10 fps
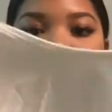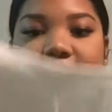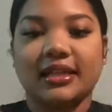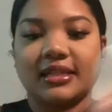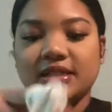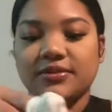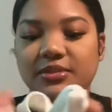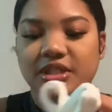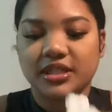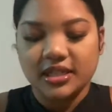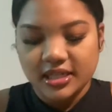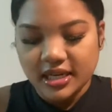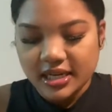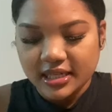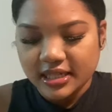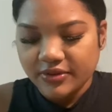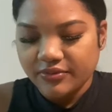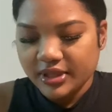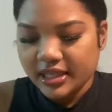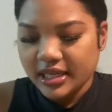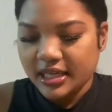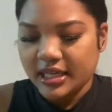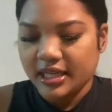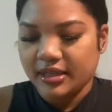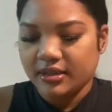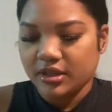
I got this from Shein. I didn't get really any